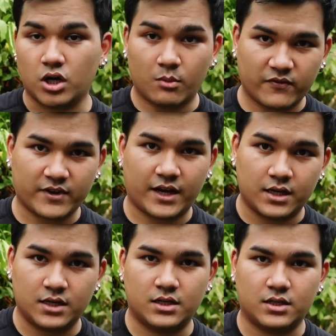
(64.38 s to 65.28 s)
job of an
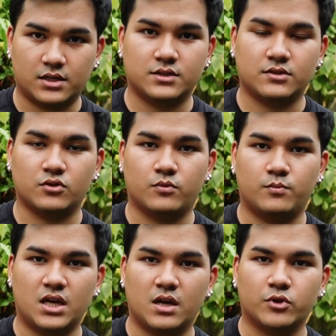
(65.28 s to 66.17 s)
ND is to
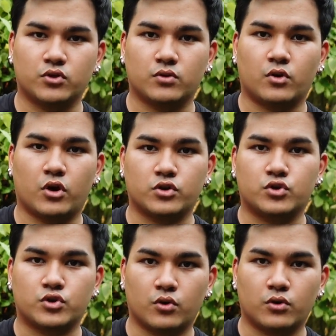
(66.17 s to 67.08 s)
be able to
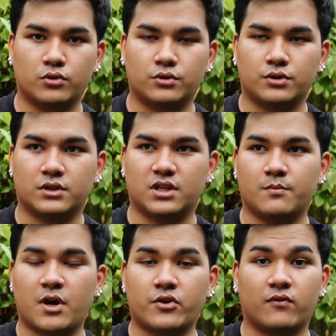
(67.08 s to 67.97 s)
control the
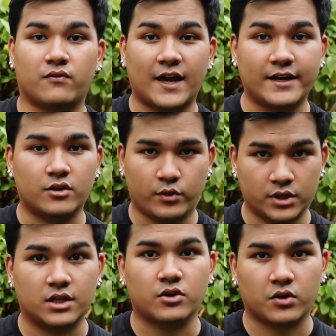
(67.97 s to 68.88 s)
amount of light
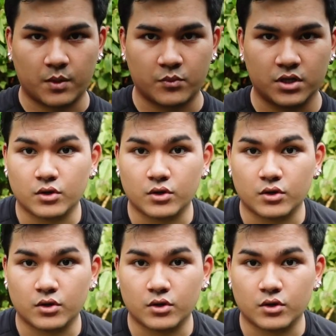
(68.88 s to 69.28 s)
going in your camera.